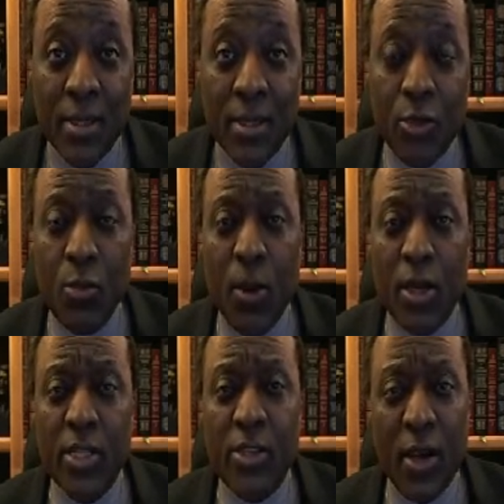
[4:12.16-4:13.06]
The two
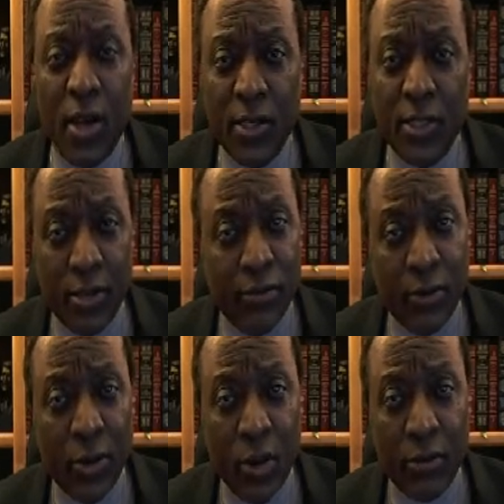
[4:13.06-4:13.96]
parties are
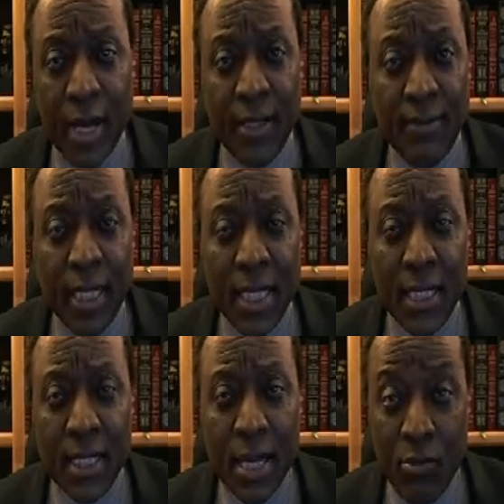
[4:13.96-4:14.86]
different, all right,
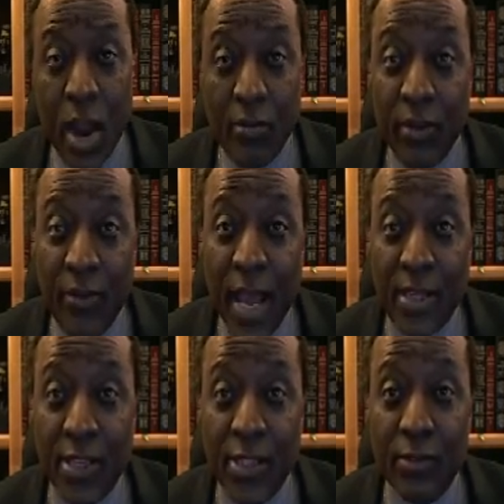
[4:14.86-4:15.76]
like rival
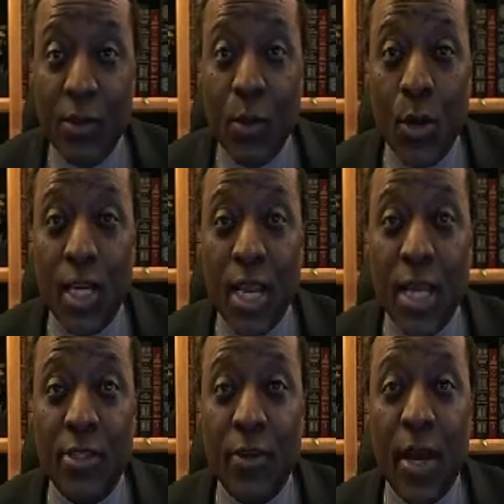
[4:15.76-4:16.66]
factions of an
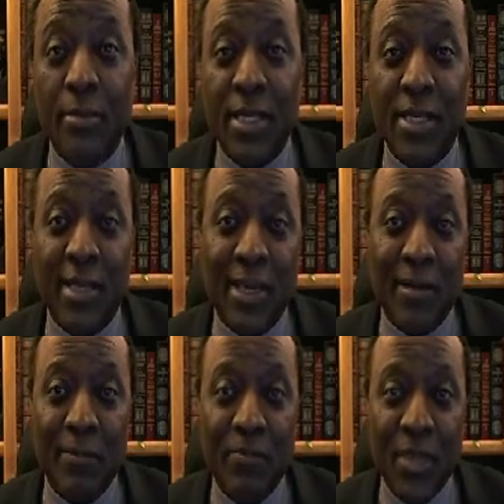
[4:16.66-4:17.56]
organized crime syndicate.
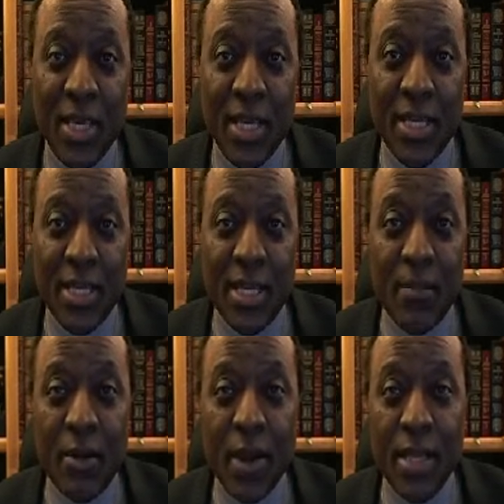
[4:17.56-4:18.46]
The
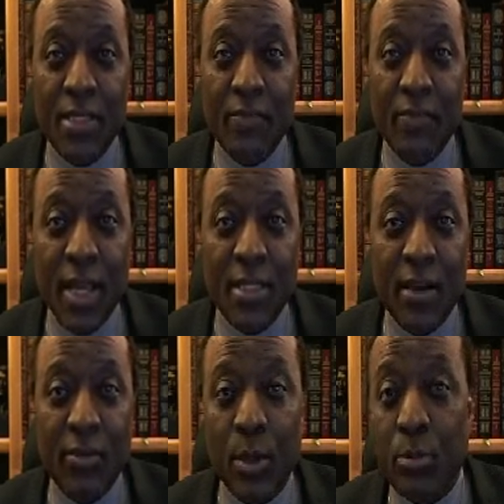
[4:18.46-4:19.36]
Democrats devise
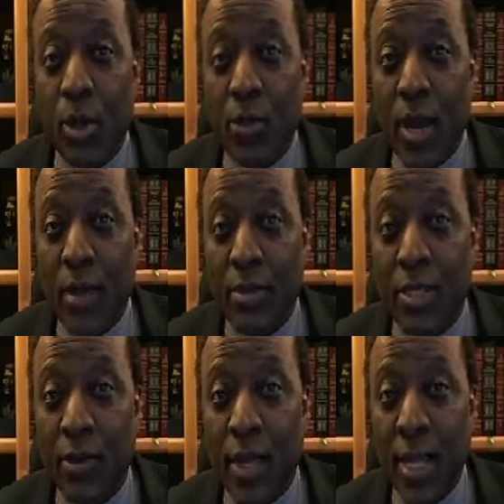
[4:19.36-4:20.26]
government programs
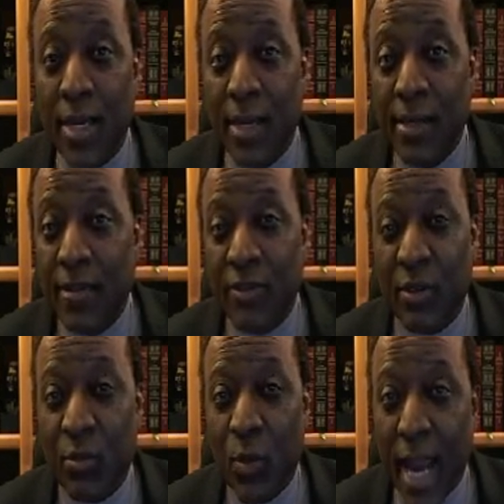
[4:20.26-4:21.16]
that are like
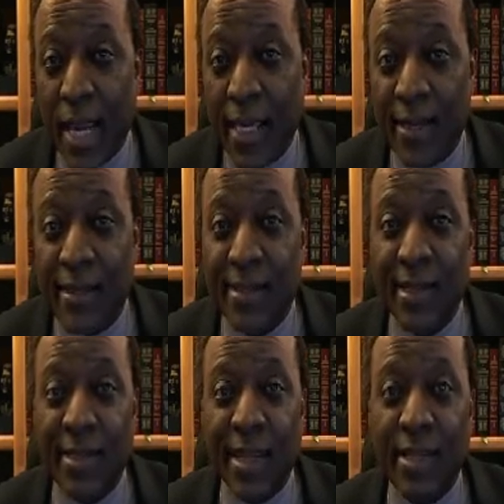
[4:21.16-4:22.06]
different rackets
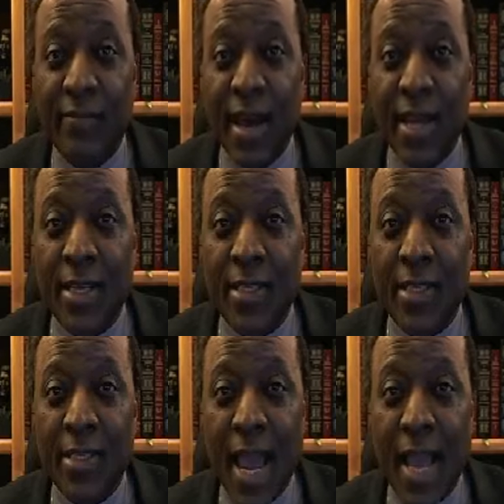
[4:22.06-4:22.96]
that they divide into
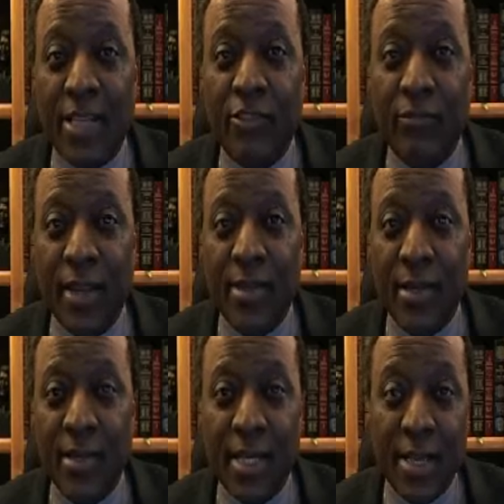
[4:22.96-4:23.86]

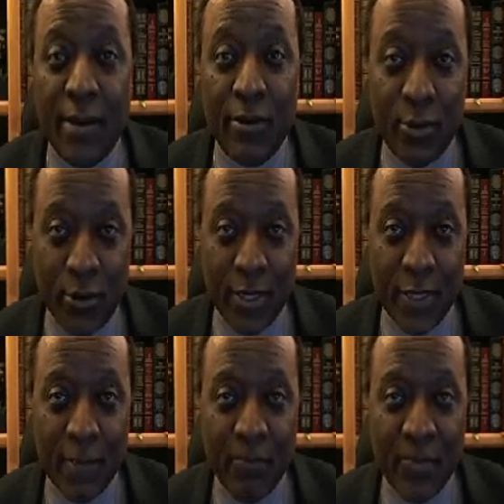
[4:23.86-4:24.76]
tax-funded territories.